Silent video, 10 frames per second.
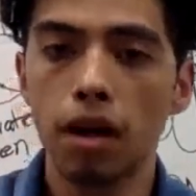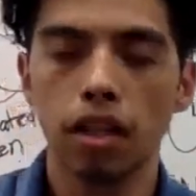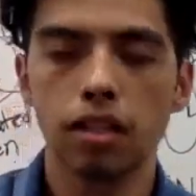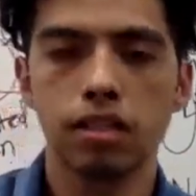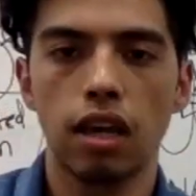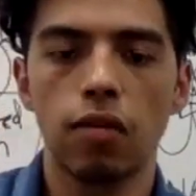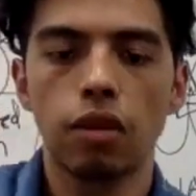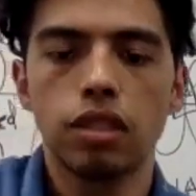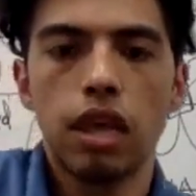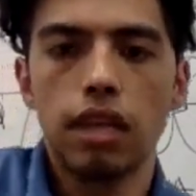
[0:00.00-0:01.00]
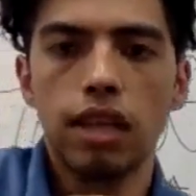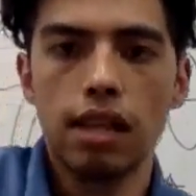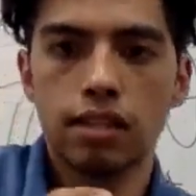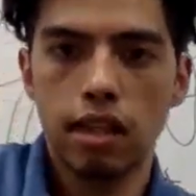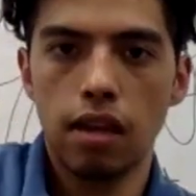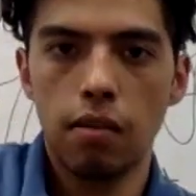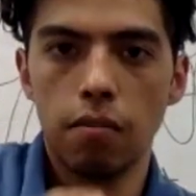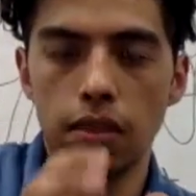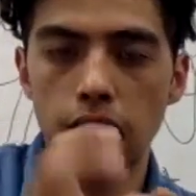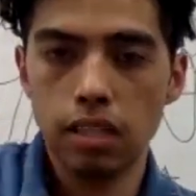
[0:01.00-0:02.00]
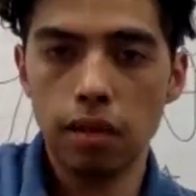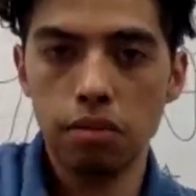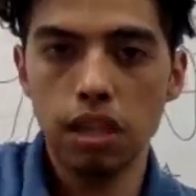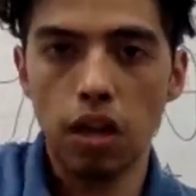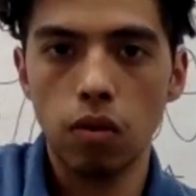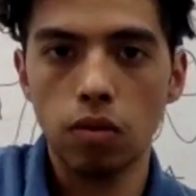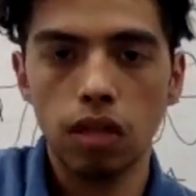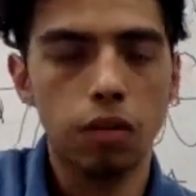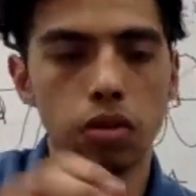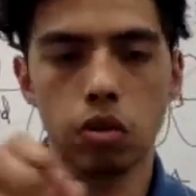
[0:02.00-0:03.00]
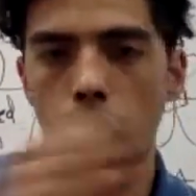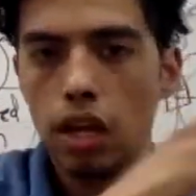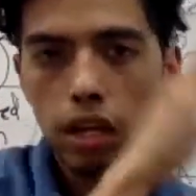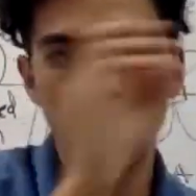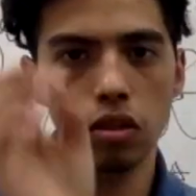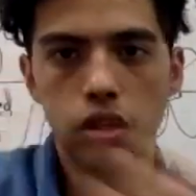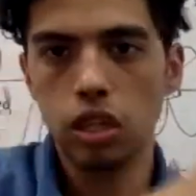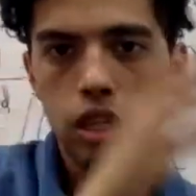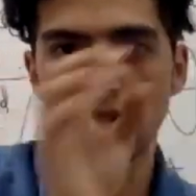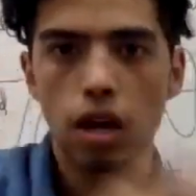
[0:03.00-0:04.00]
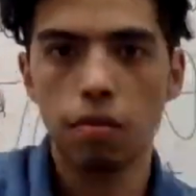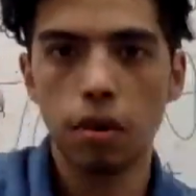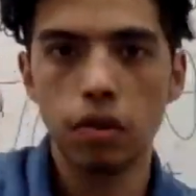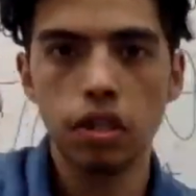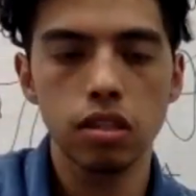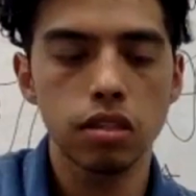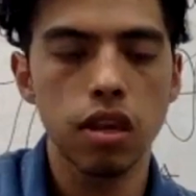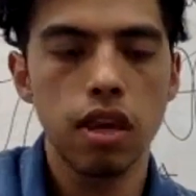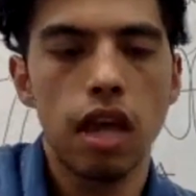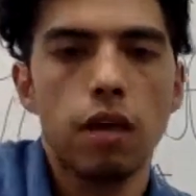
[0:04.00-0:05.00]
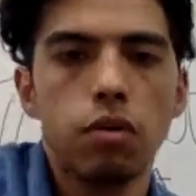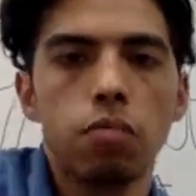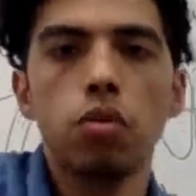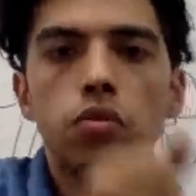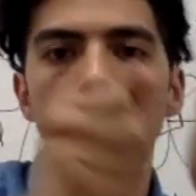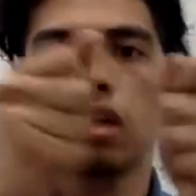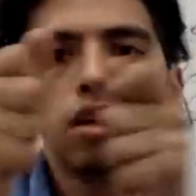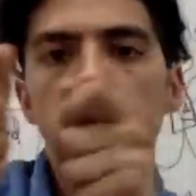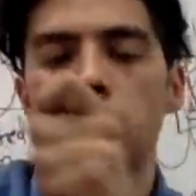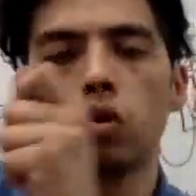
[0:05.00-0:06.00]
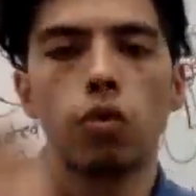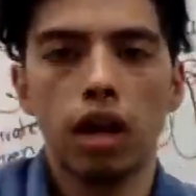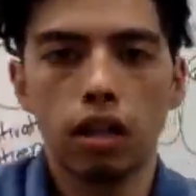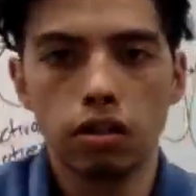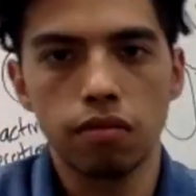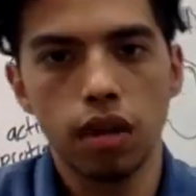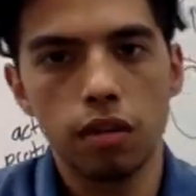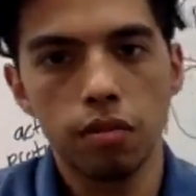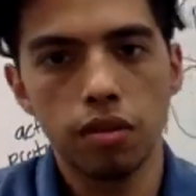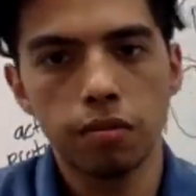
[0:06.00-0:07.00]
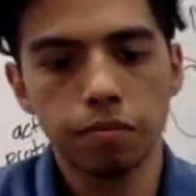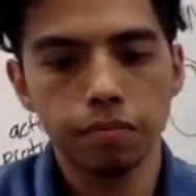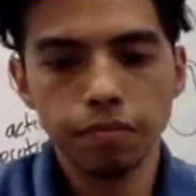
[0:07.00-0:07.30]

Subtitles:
But let's say we take that same cell that was creating all these heat shock proteins, and we move it to a regular environment.